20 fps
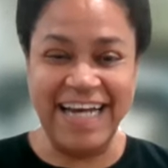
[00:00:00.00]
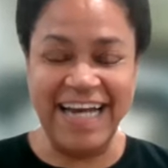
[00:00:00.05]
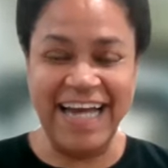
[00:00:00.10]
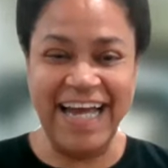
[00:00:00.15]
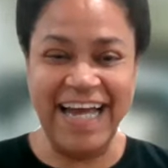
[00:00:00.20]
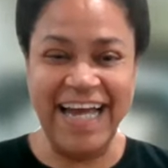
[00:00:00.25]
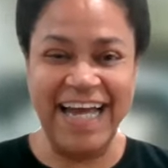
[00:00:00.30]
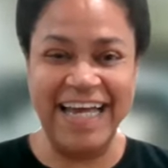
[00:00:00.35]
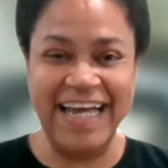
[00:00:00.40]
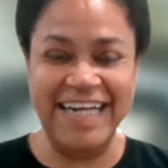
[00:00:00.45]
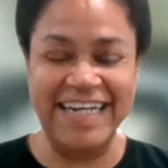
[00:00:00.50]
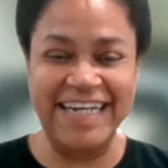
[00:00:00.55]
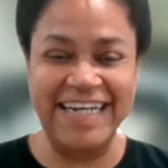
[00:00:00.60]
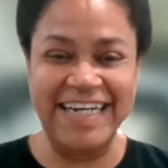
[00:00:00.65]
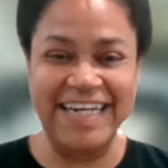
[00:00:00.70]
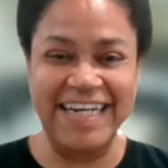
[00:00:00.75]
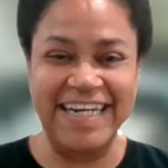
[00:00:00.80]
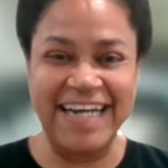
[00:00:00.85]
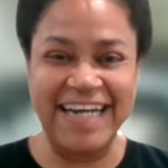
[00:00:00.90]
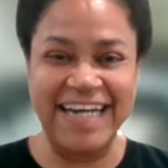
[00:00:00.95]

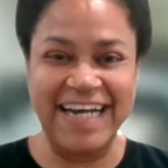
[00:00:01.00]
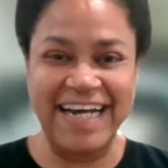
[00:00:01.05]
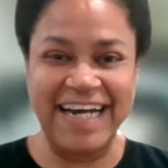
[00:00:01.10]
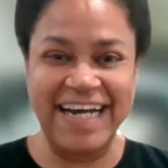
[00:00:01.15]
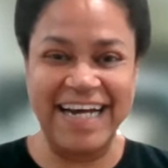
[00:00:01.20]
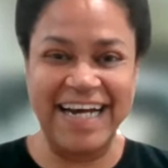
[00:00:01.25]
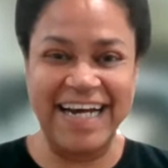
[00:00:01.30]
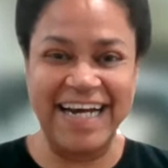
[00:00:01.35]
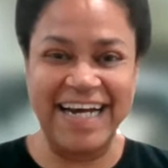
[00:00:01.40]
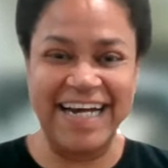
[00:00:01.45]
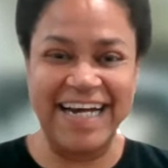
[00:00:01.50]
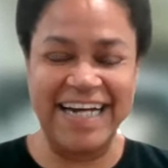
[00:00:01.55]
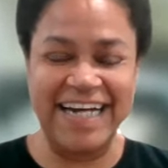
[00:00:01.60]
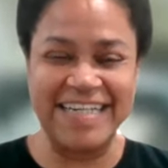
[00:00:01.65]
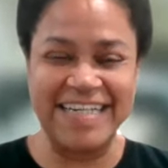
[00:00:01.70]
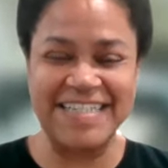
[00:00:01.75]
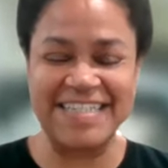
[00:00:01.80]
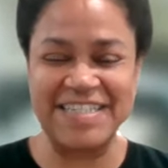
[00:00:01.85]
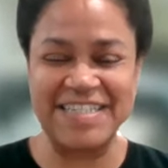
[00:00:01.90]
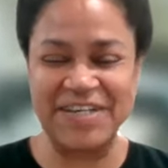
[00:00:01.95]
And
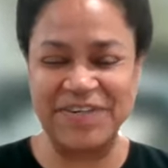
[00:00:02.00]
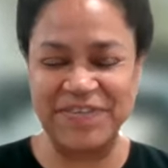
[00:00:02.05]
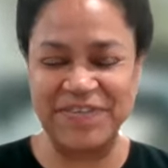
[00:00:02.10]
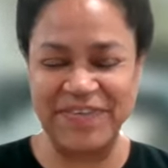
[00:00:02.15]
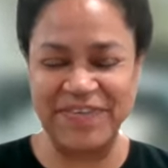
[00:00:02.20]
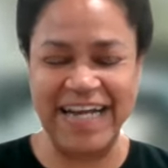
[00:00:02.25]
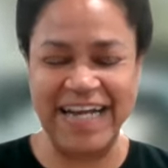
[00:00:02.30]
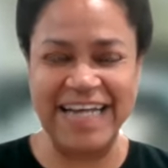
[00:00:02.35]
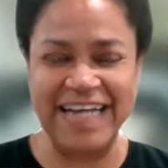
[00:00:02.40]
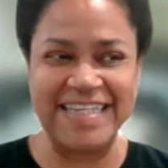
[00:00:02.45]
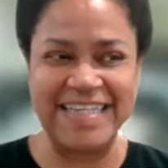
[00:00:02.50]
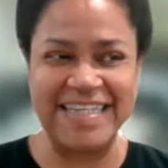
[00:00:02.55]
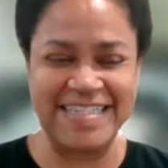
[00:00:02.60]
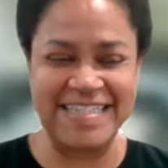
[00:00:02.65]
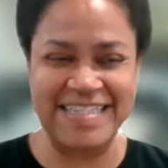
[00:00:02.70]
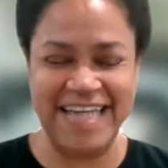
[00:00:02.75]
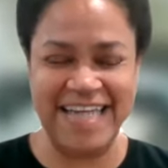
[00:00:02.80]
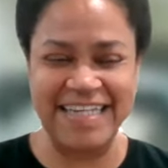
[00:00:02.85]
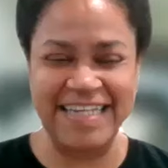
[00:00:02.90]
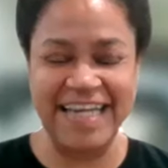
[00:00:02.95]
so I
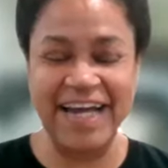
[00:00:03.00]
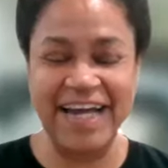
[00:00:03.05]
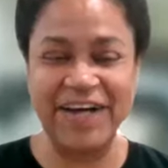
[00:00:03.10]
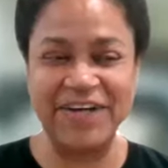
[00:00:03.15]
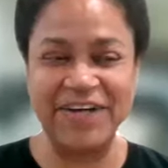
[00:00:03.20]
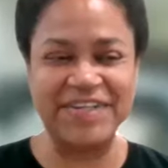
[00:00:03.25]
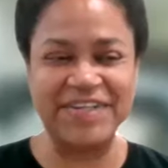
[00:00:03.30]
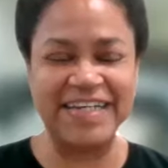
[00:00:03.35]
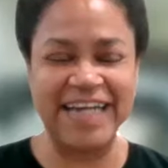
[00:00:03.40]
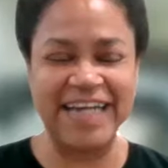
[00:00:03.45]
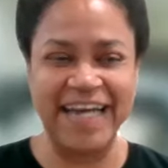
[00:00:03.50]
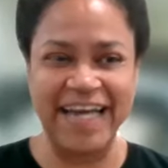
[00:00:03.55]
sat down,